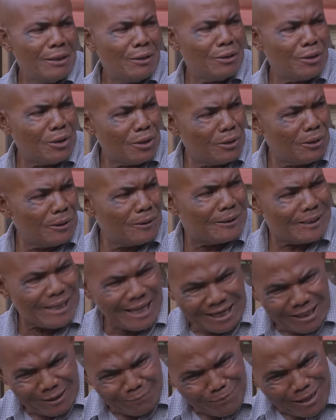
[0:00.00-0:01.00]
girl
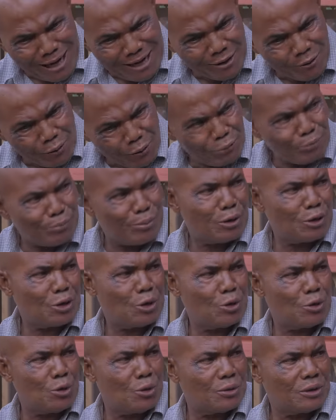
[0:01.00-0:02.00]
like my own
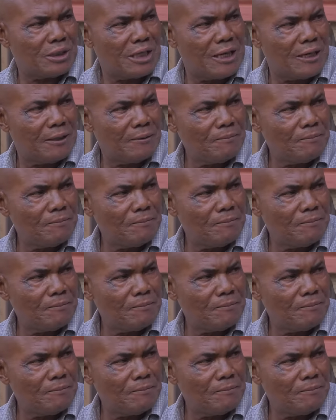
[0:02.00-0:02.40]
daughter.